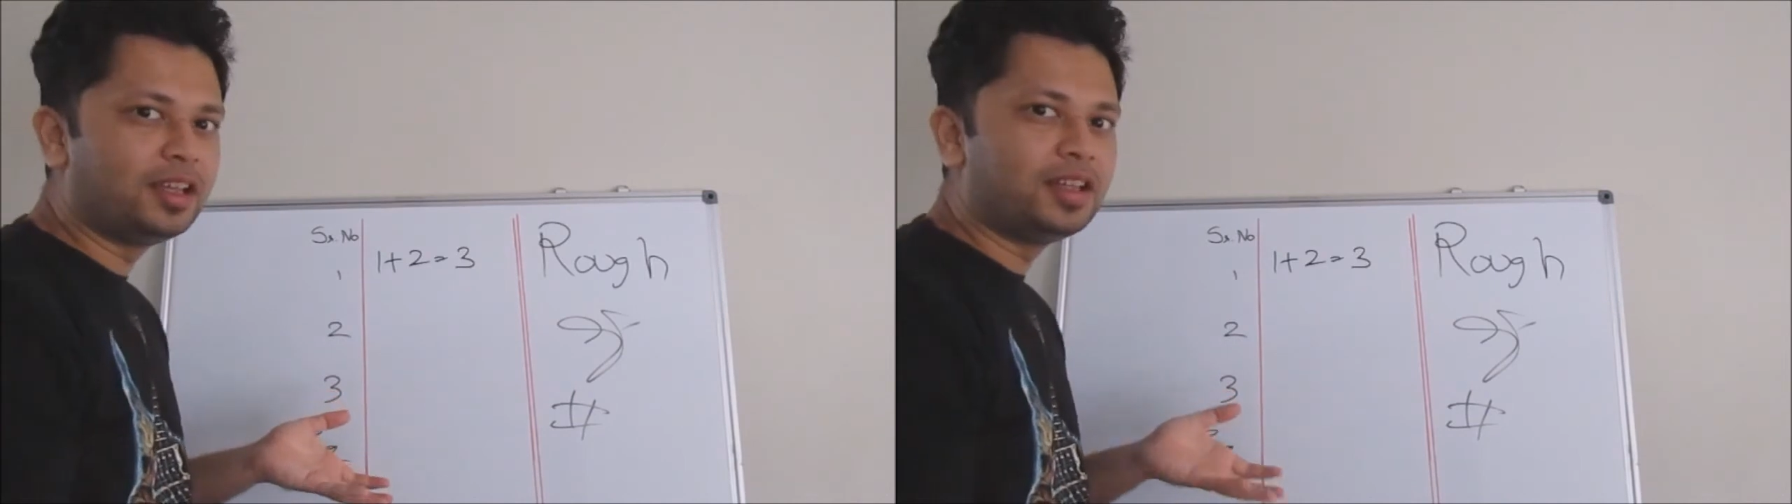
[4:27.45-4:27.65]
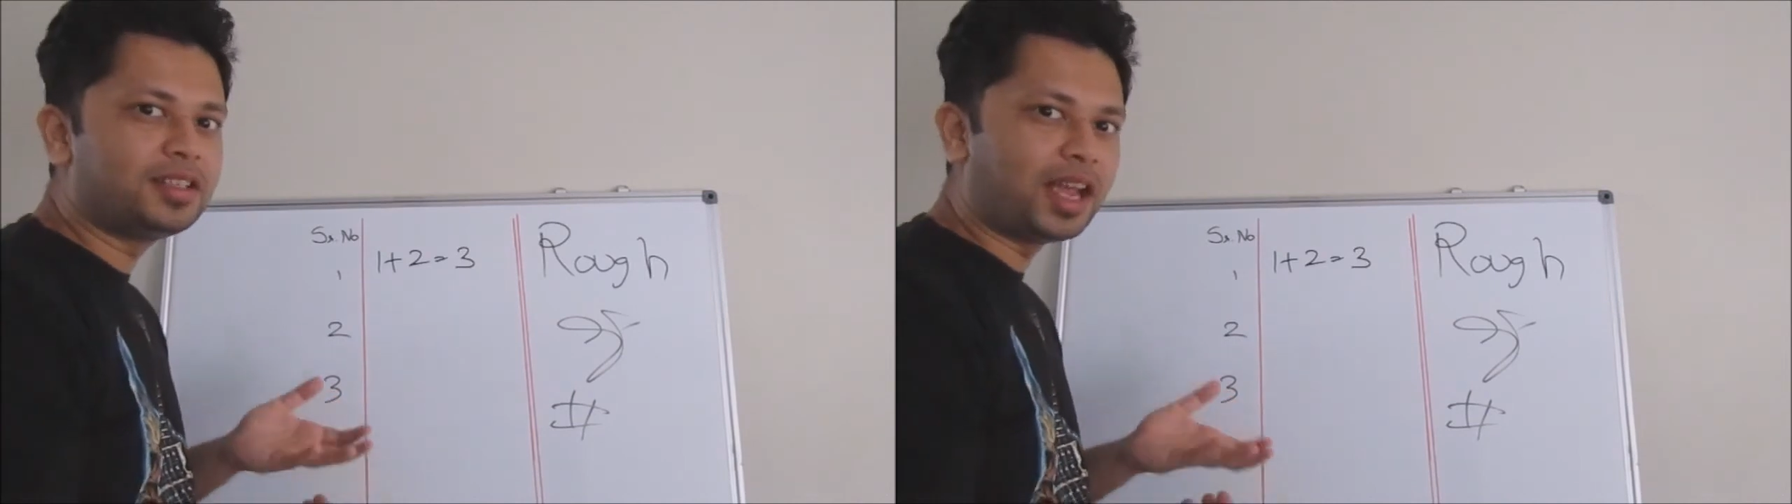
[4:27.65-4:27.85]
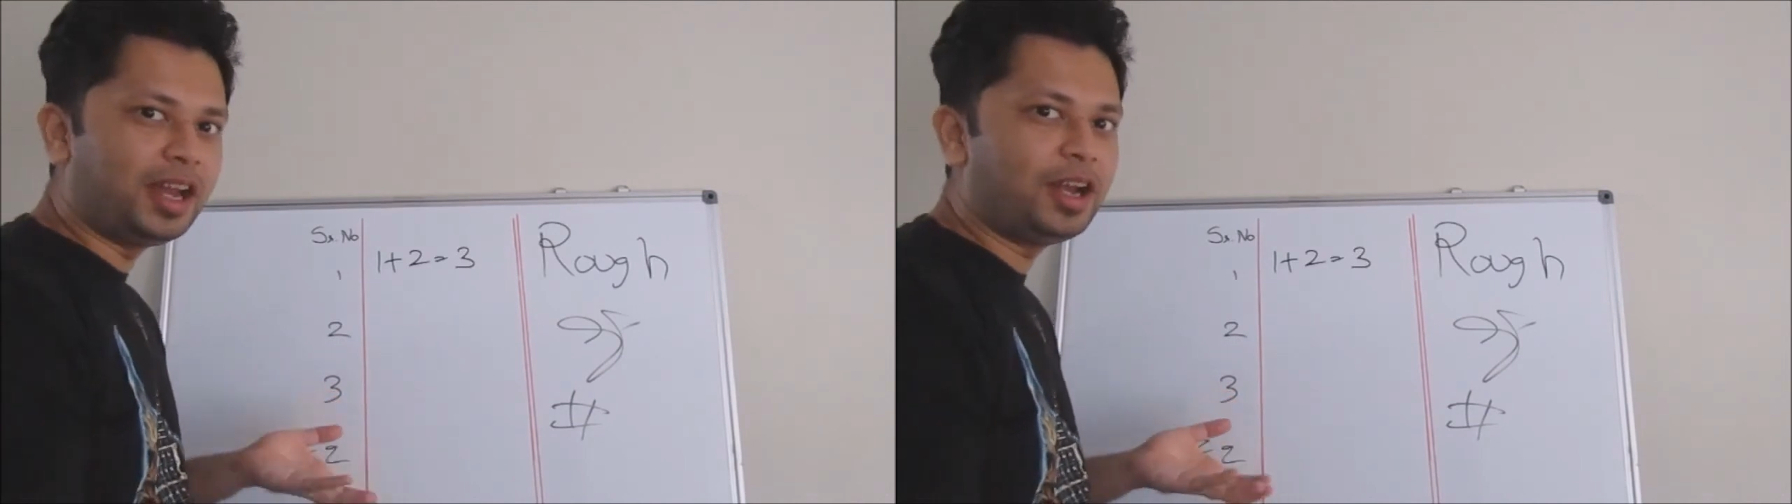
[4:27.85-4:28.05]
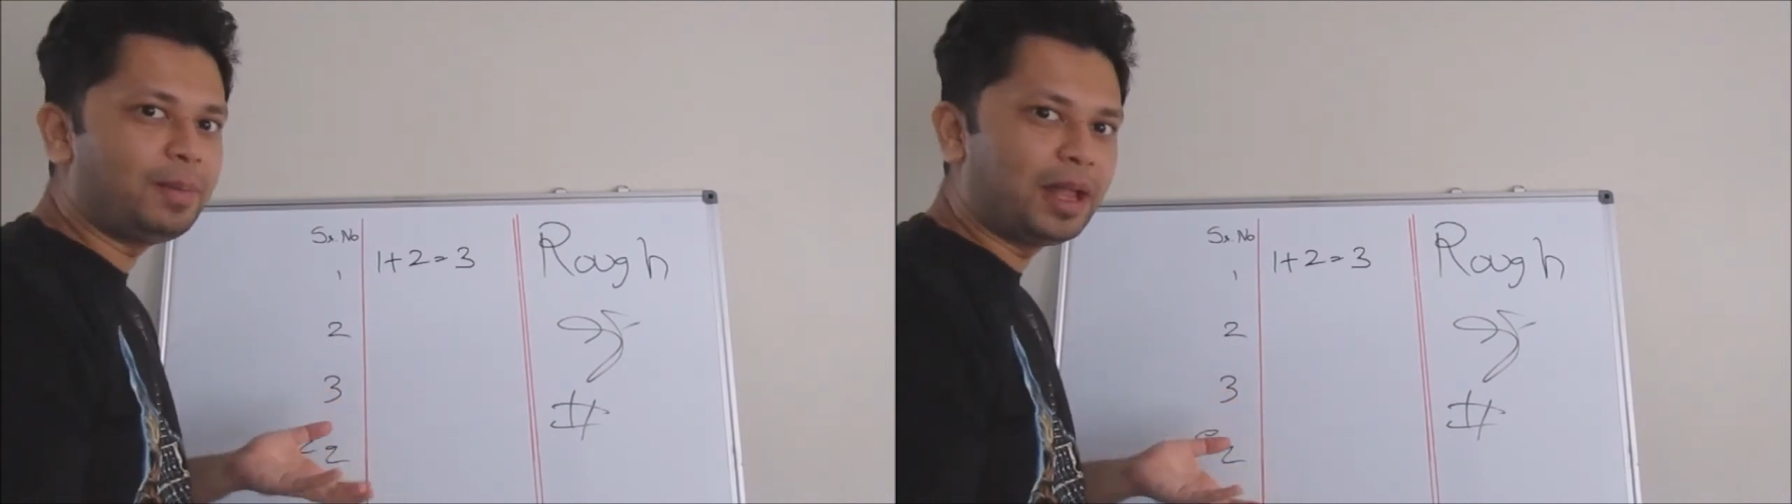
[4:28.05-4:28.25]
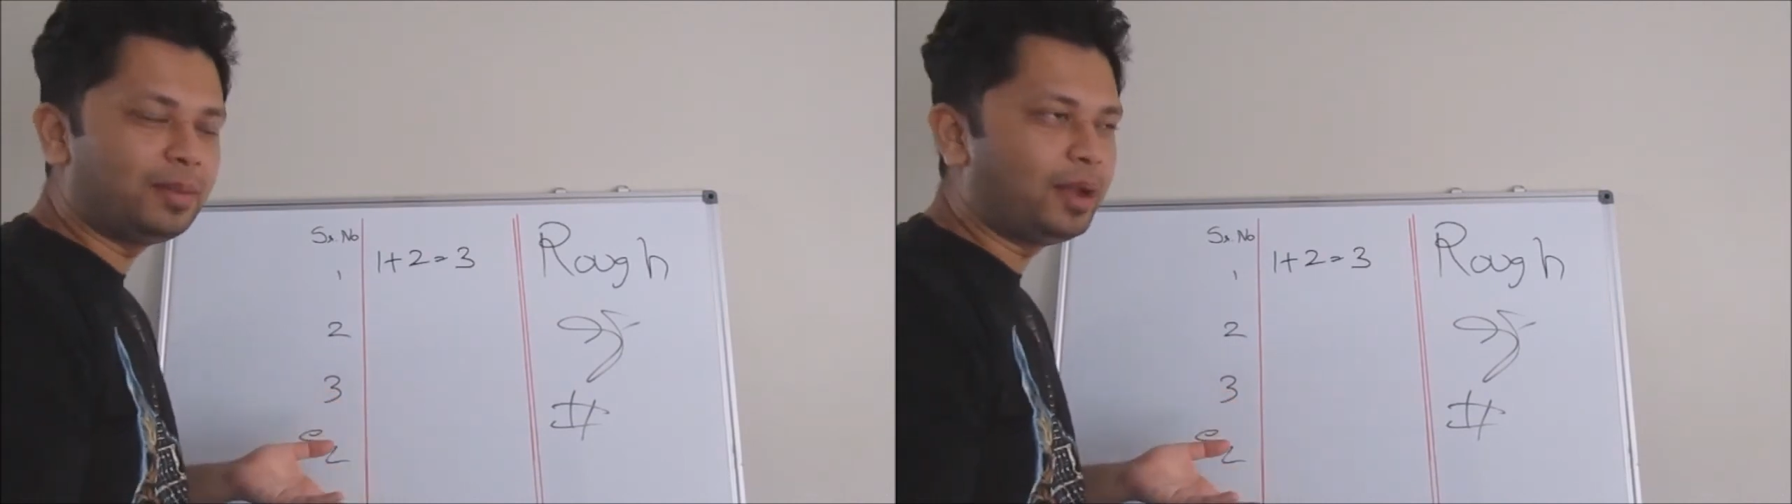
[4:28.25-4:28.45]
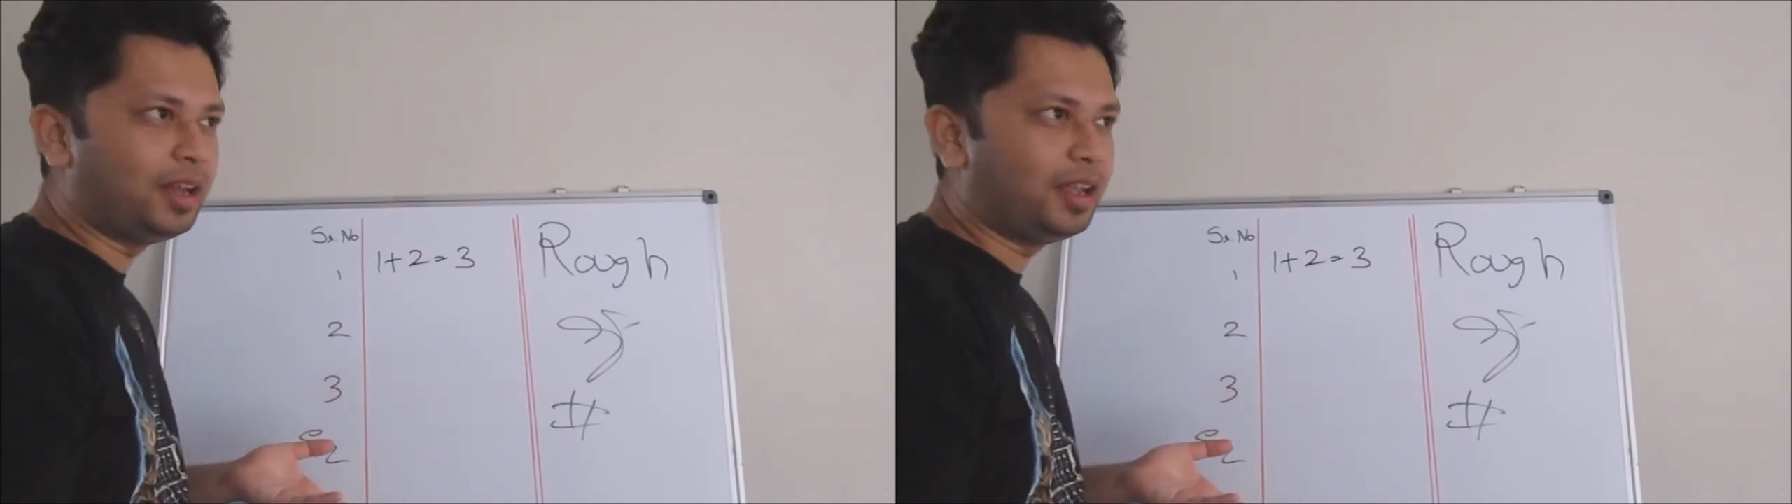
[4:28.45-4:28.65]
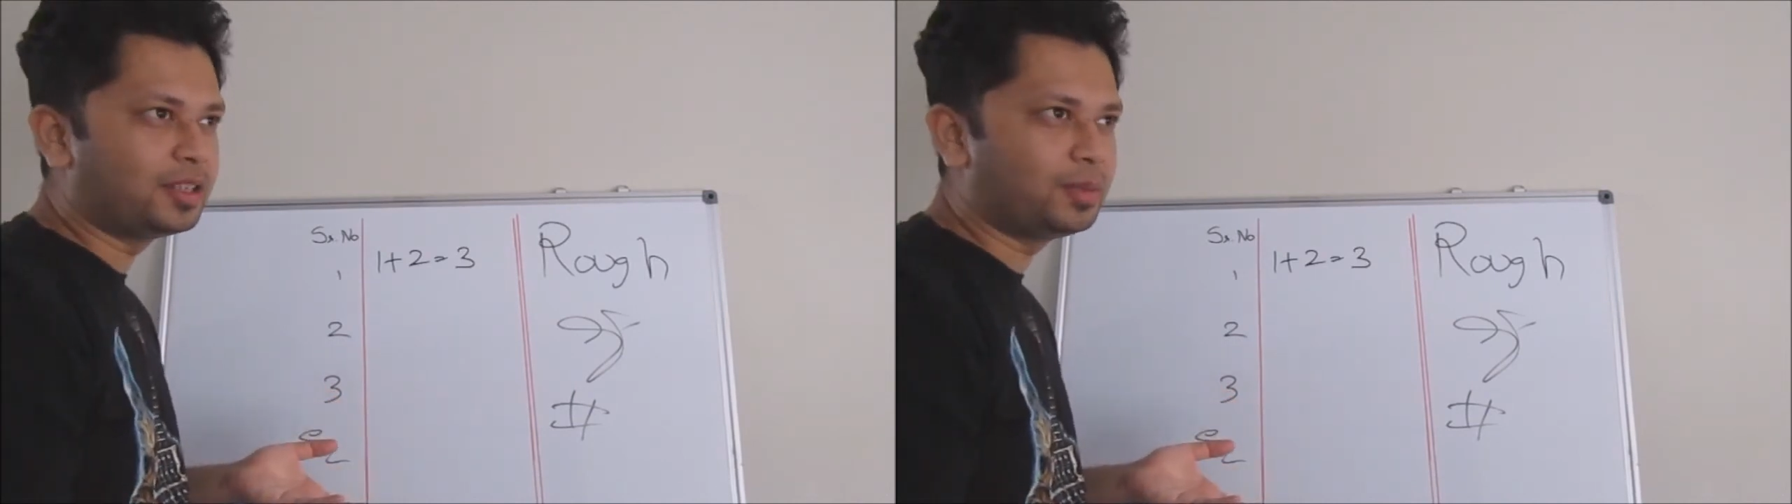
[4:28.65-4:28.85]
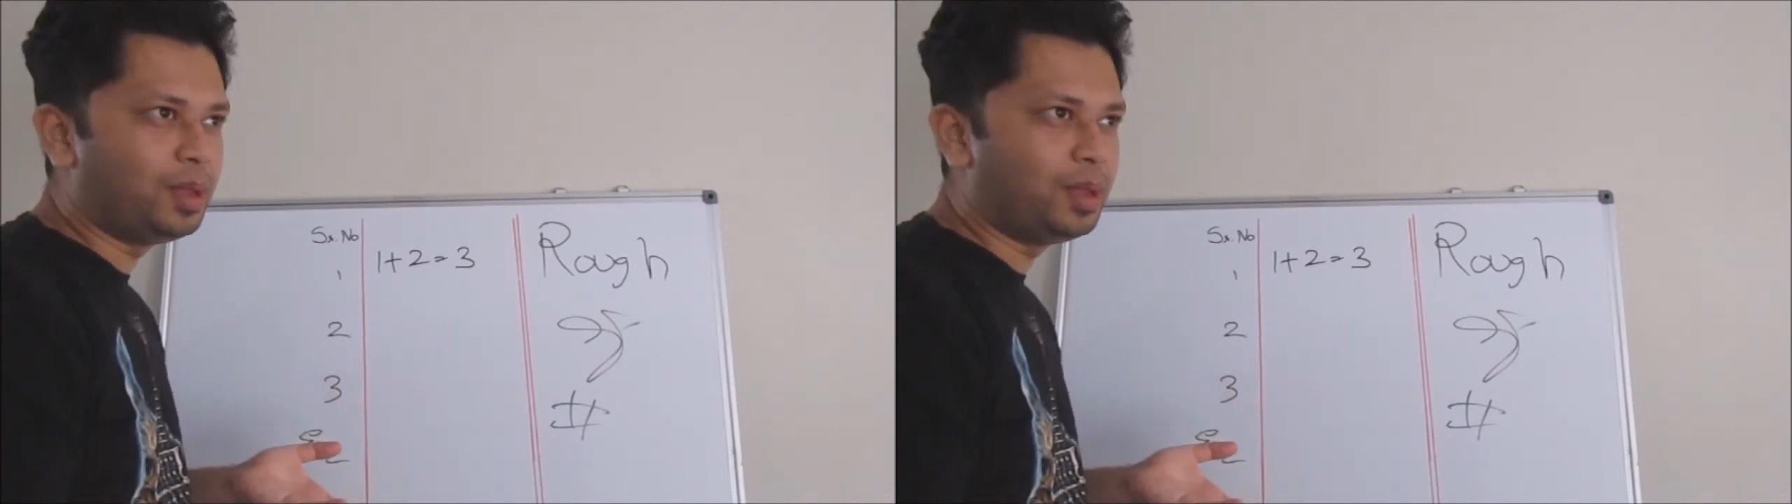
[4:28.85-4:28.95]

secondary mathematics,